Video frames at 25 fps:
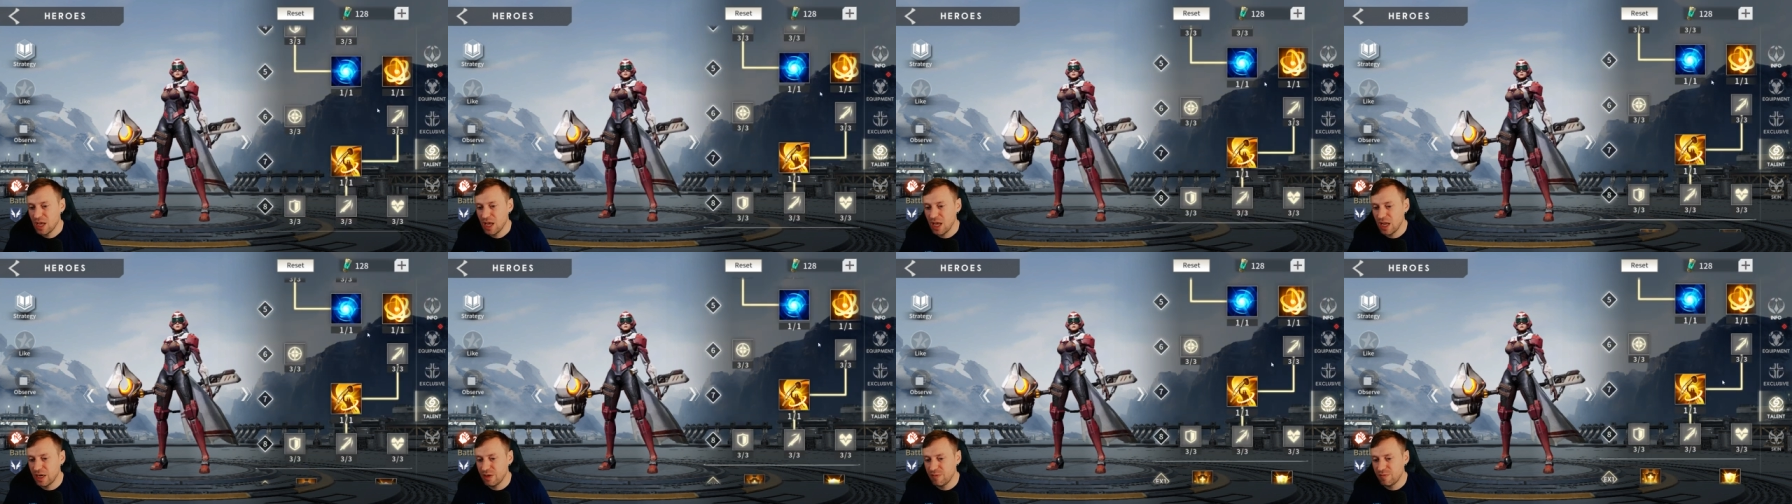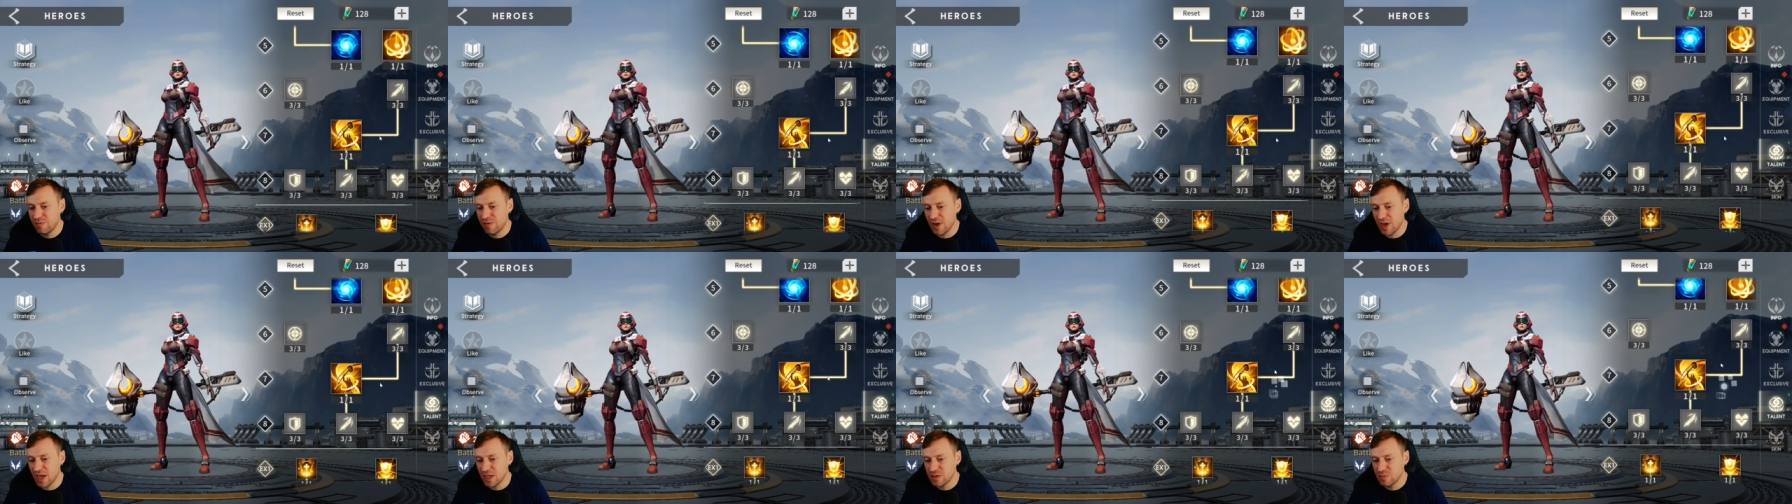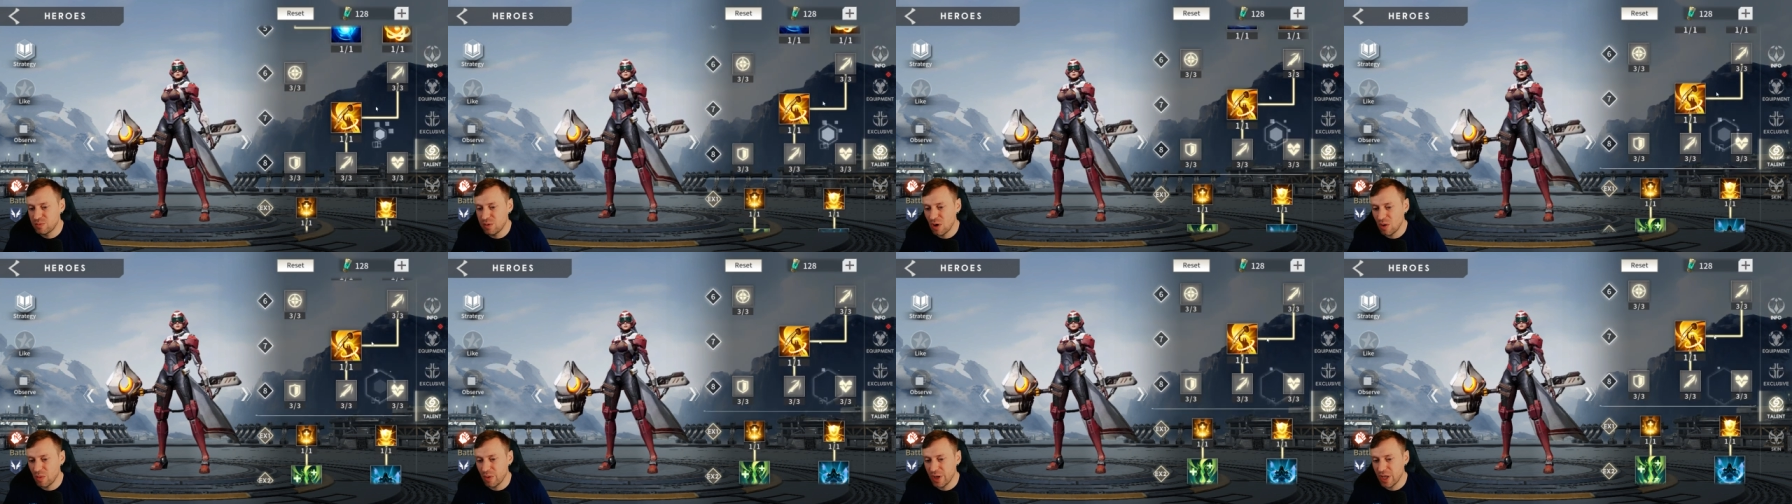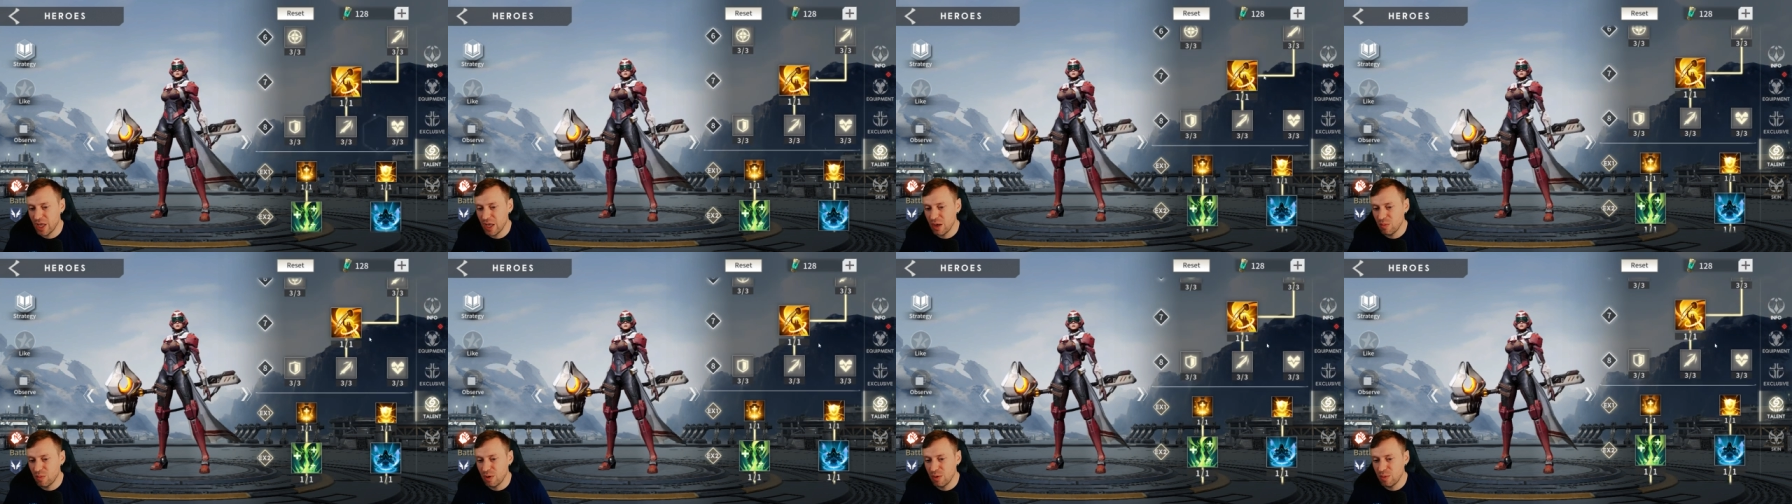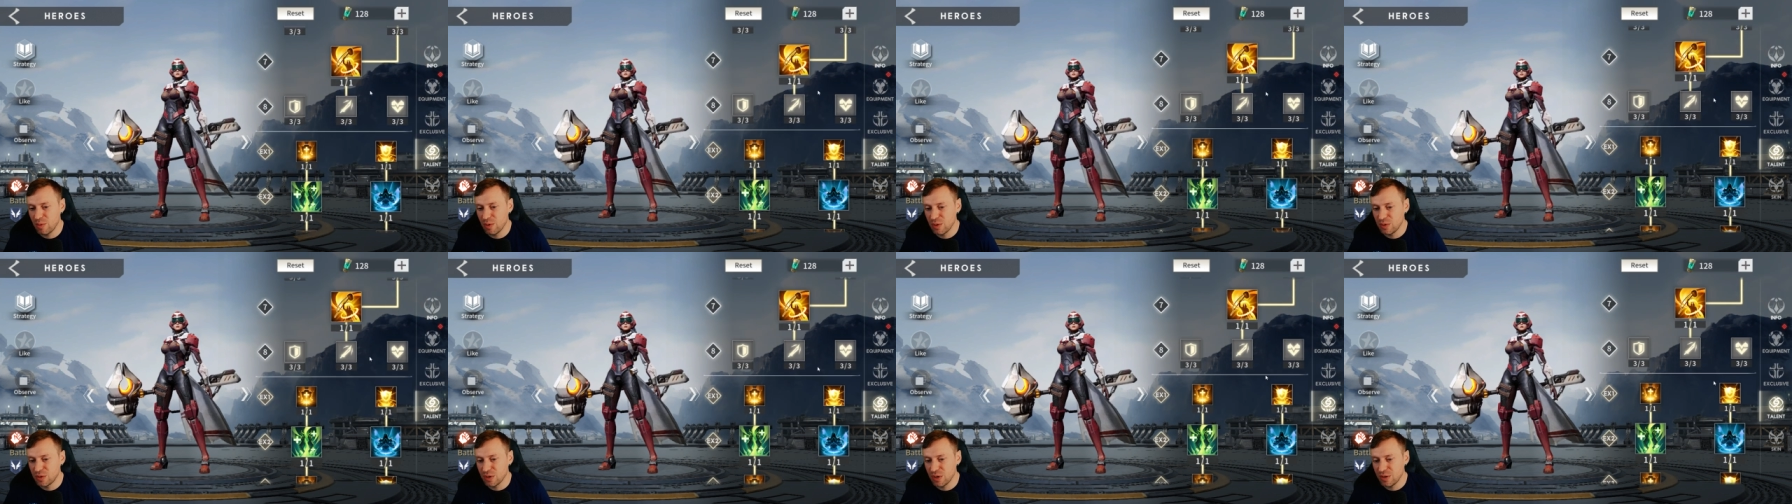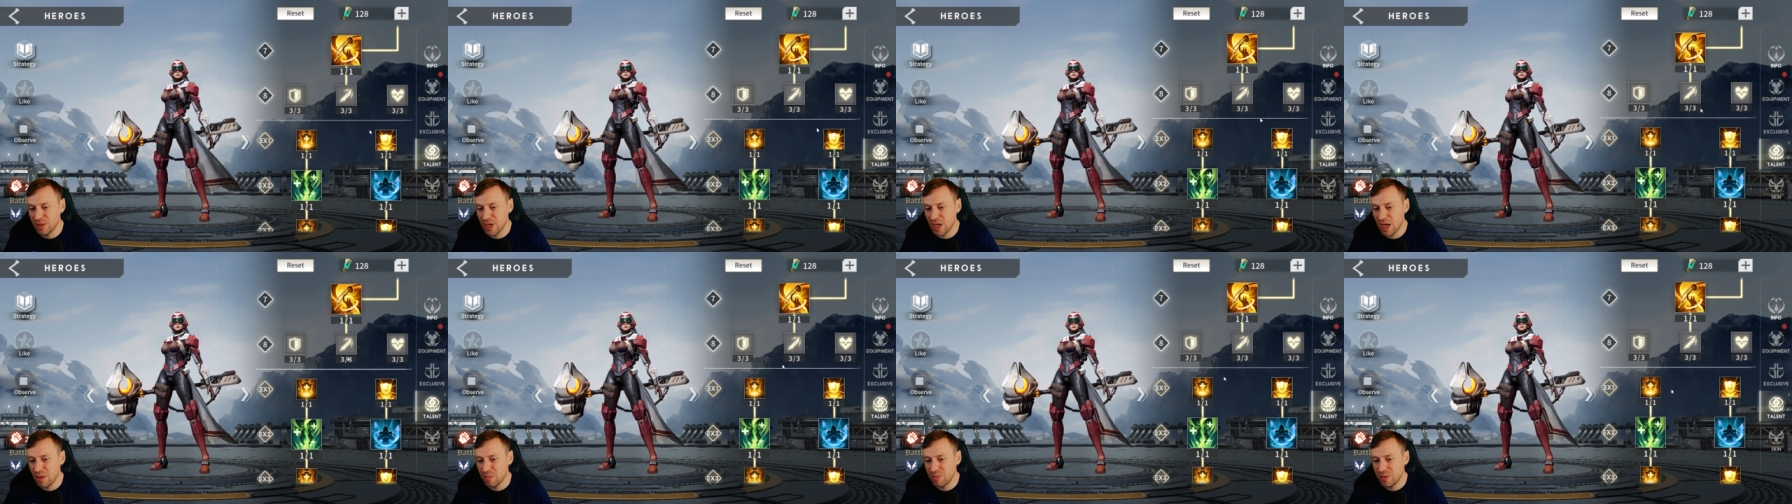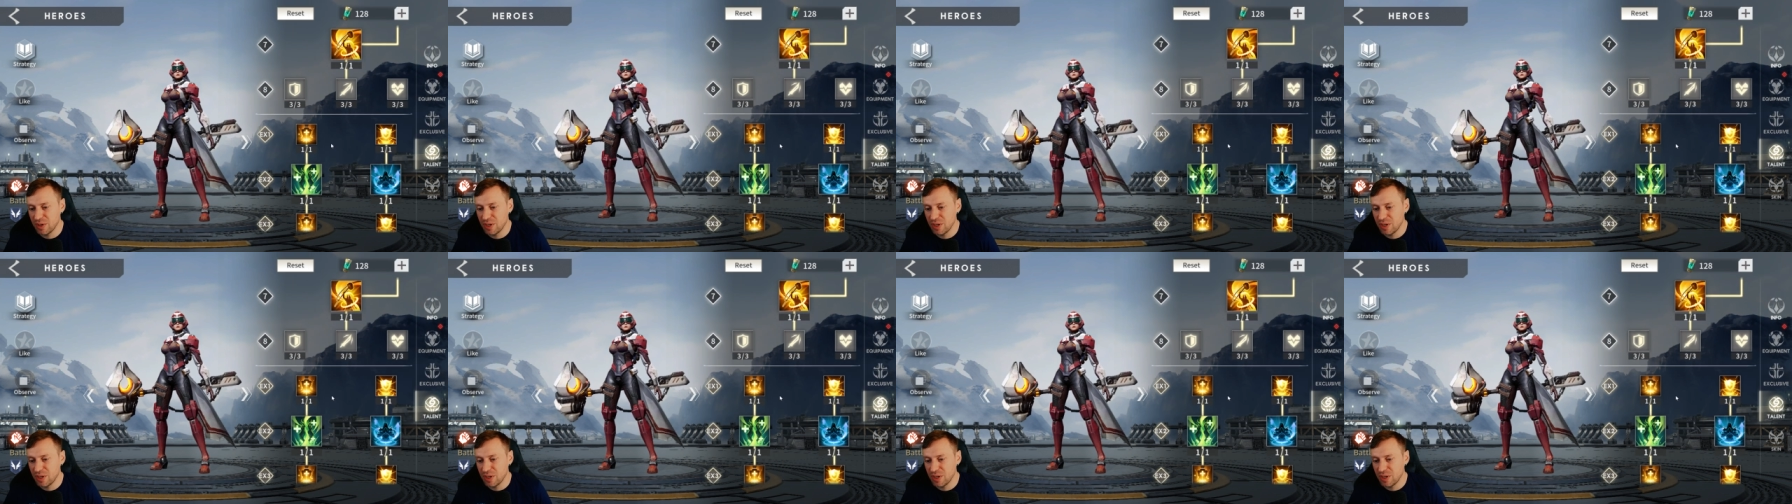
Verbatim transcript: and in fact while we're here we will do that.